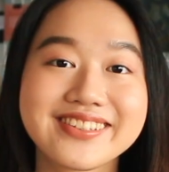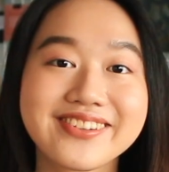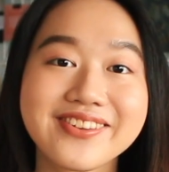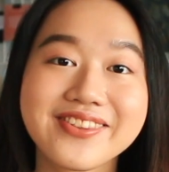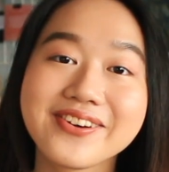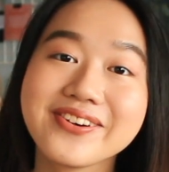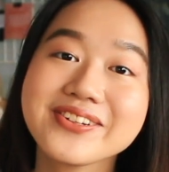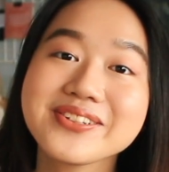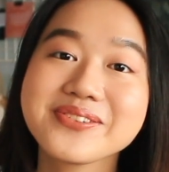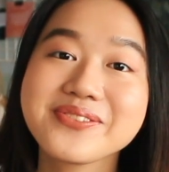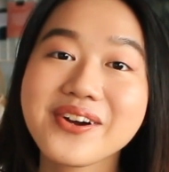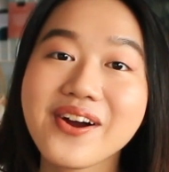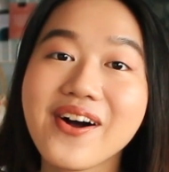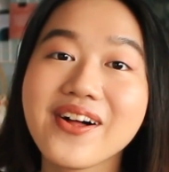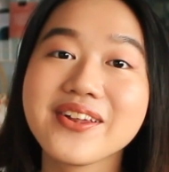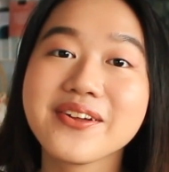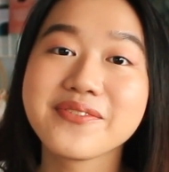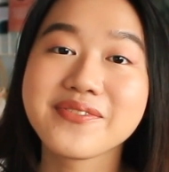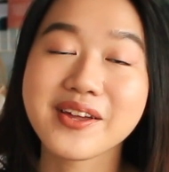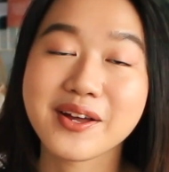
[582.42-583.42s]
So those were
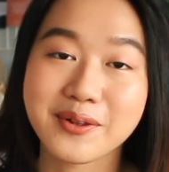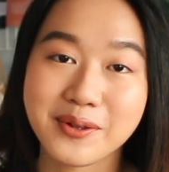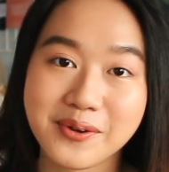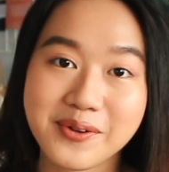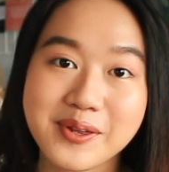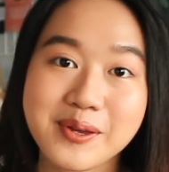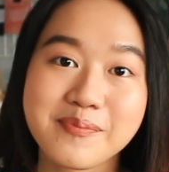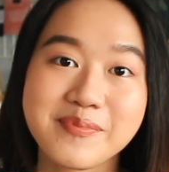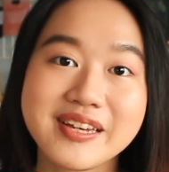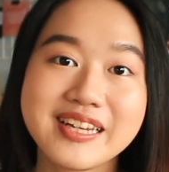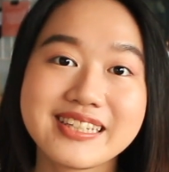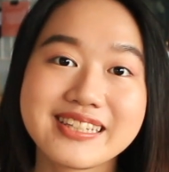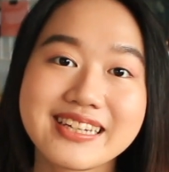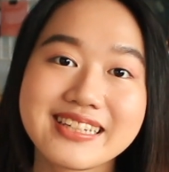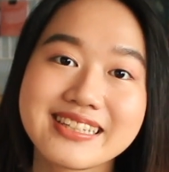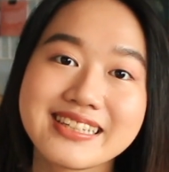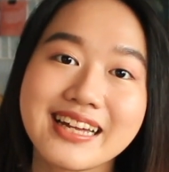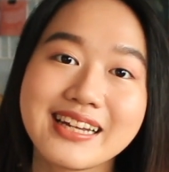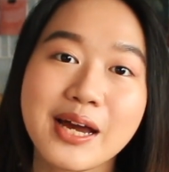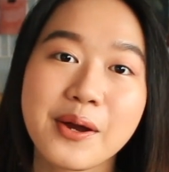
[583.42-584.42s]
all of the clothing
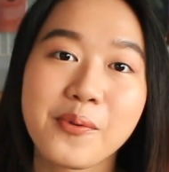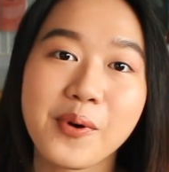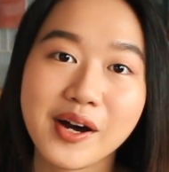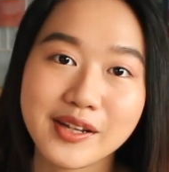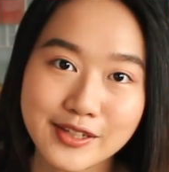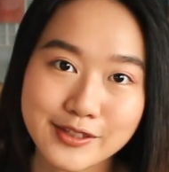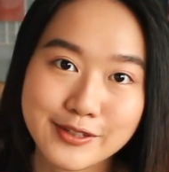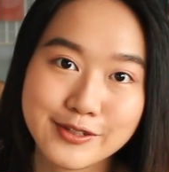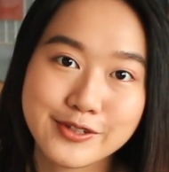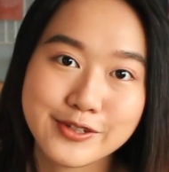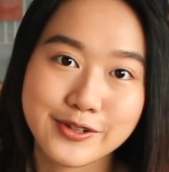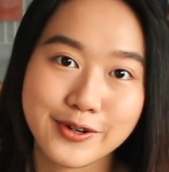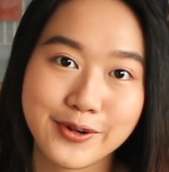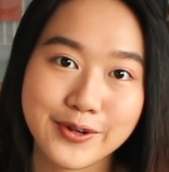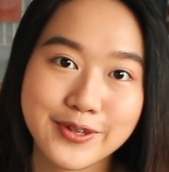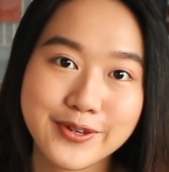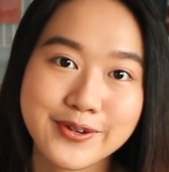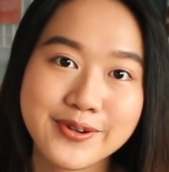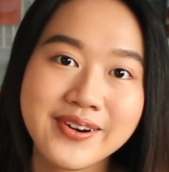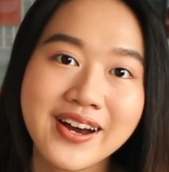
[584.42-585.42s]
pieces that I wanted to show
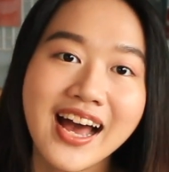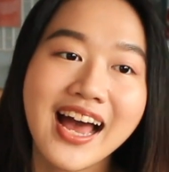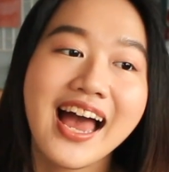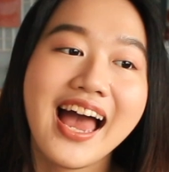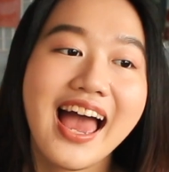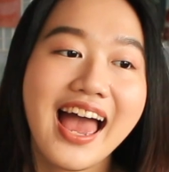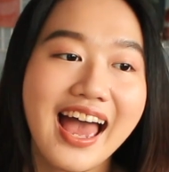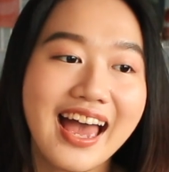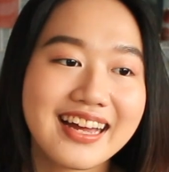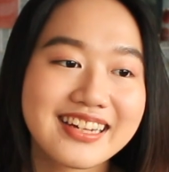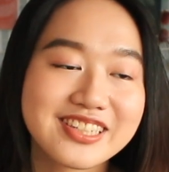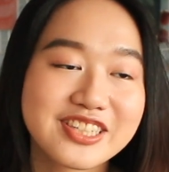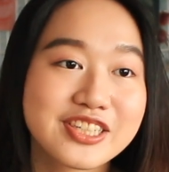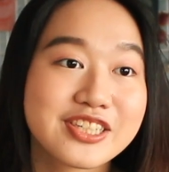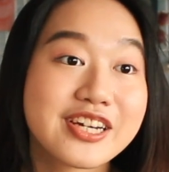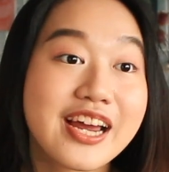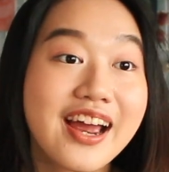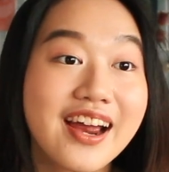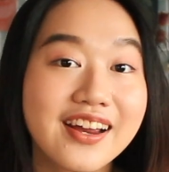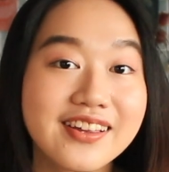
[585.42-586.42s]
you and
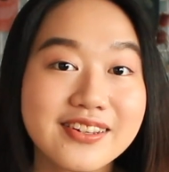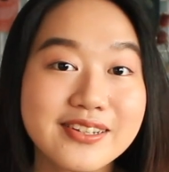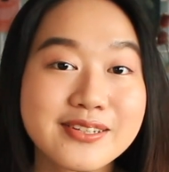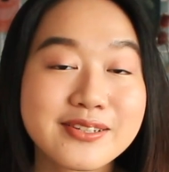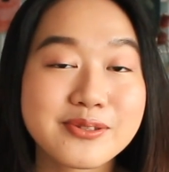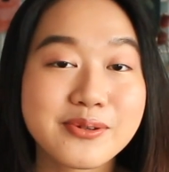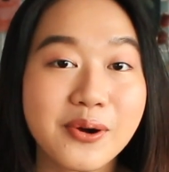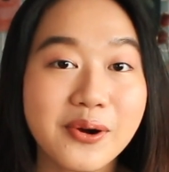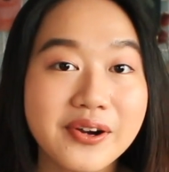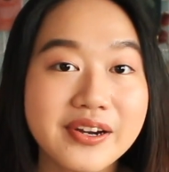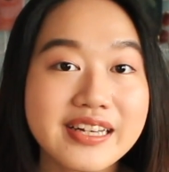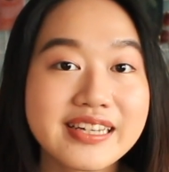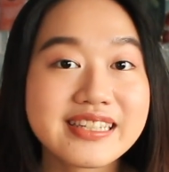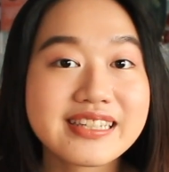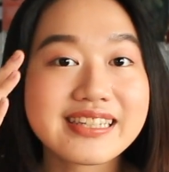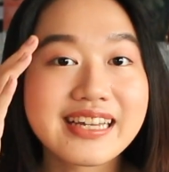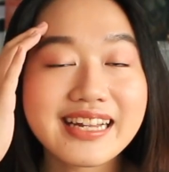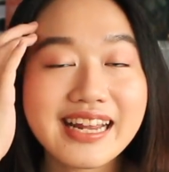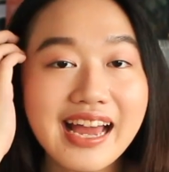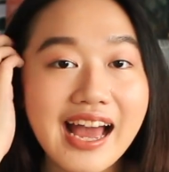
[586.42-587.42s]
share the
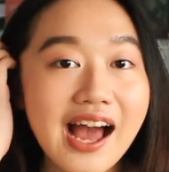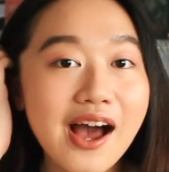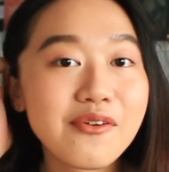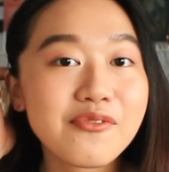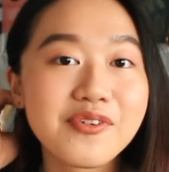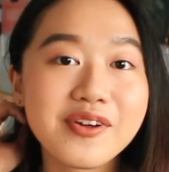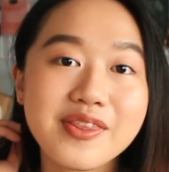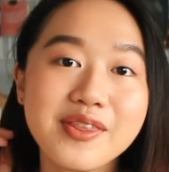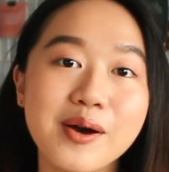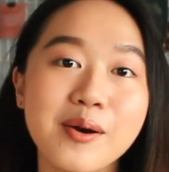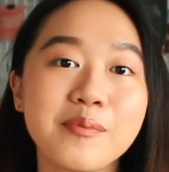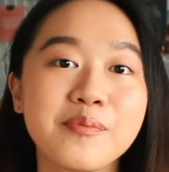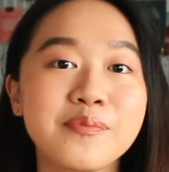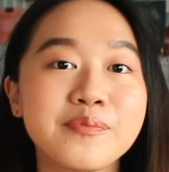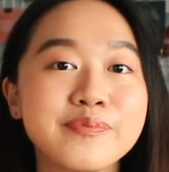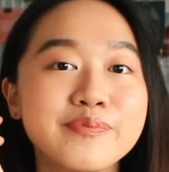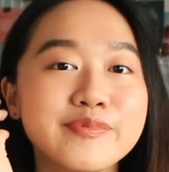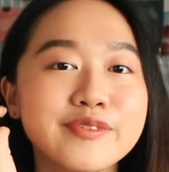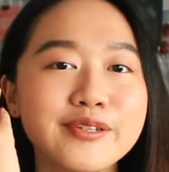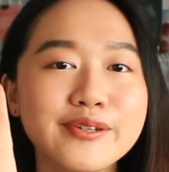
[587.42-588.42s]
stories that I have with them
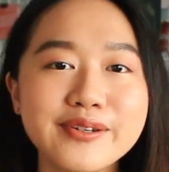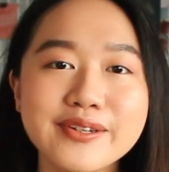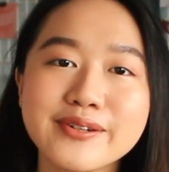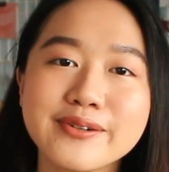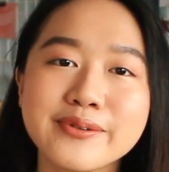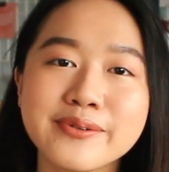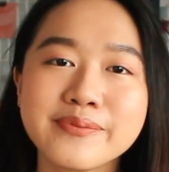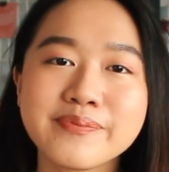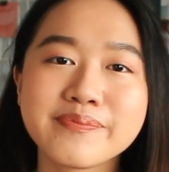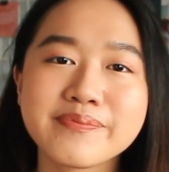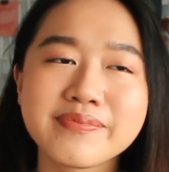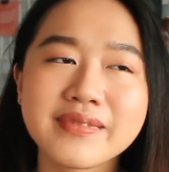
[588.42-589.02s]
to you.